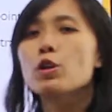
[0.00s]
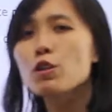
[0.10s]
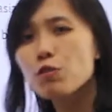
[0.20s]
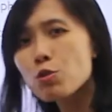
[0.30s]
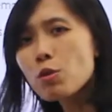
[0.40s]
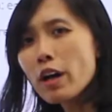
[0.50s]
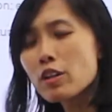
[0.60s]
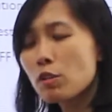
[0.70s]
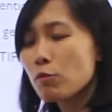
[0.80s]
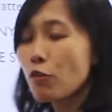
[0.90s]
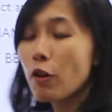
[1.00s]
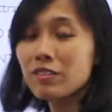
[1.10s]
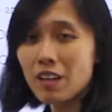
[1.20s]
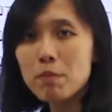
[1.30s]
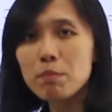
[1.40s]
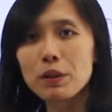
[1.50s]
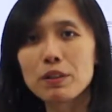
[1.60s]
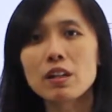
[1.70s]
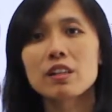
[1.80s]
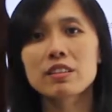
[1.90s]
If you are, for example,
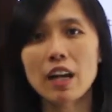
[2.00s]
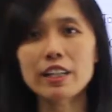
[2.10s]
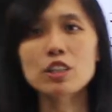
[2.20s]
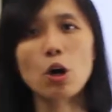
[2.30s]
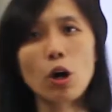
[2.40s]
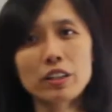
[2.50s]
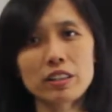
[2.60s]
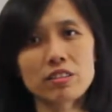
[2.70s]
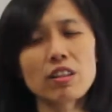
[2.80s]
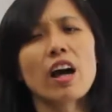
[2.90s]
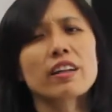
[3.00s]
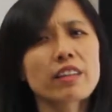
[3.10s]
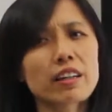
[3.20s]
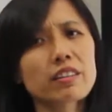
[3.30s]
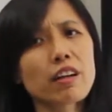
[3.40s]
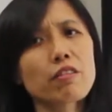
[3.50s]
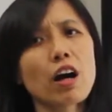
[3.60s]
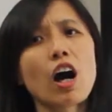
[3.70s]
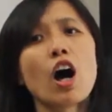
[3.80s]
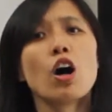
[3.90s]
telling your audience that there
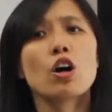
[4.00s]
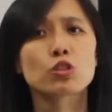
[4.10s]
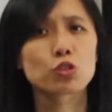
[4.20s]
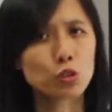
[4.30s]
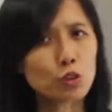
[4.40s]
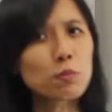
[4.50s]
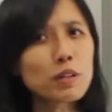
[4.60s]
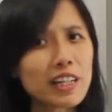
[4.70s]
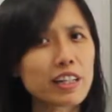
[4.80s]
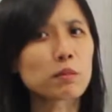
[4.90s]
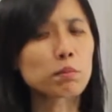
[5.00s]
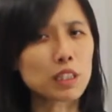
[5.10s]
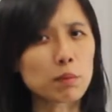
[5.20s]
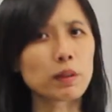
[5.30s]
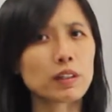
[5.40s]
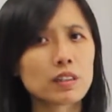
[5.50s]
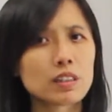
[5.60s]
are 2 million people,